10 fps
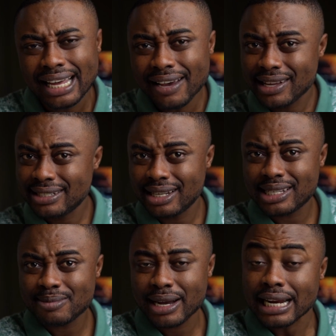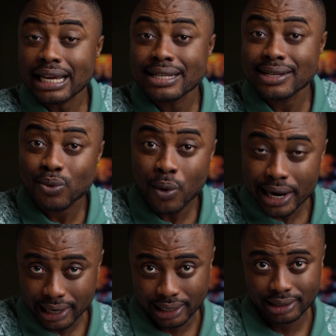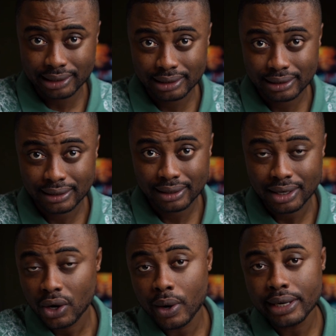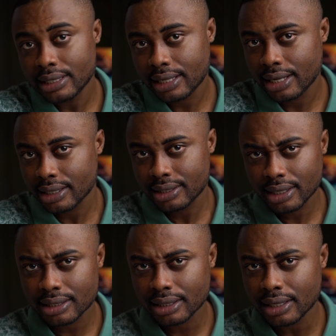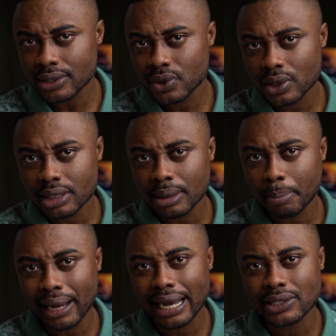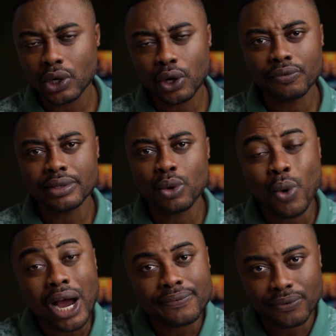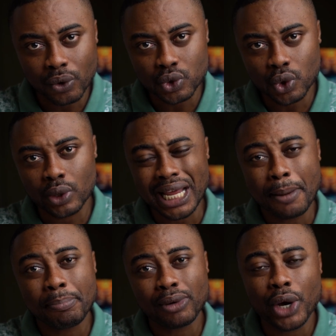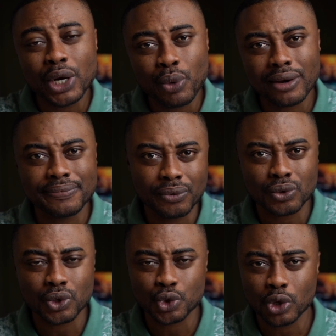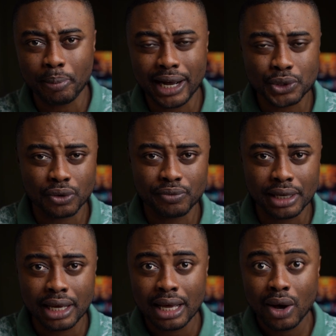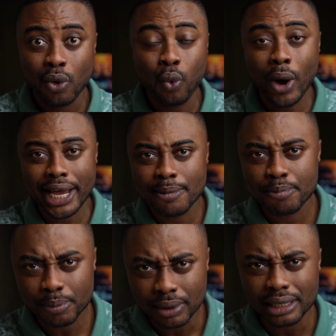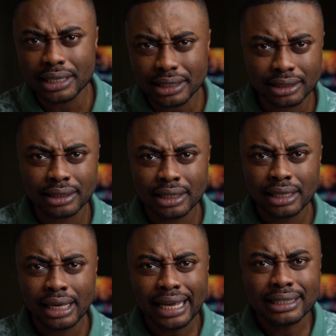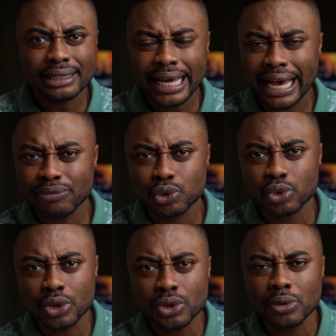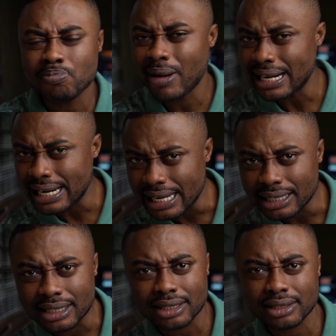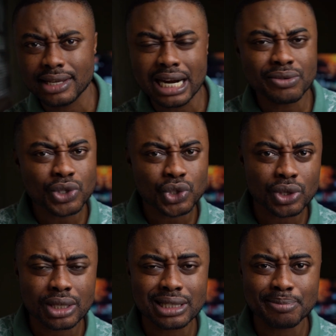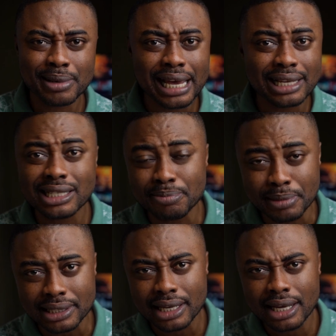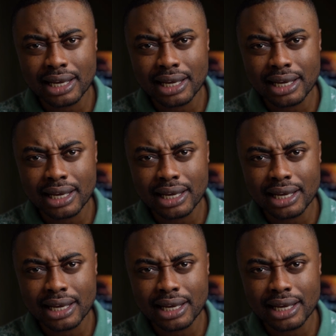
If the gentleman isn't working, or in this case, the citizen is not part of the workforce or the employed workforce, or it's not part of the working population, and they have to, manage their resources to make ends meet,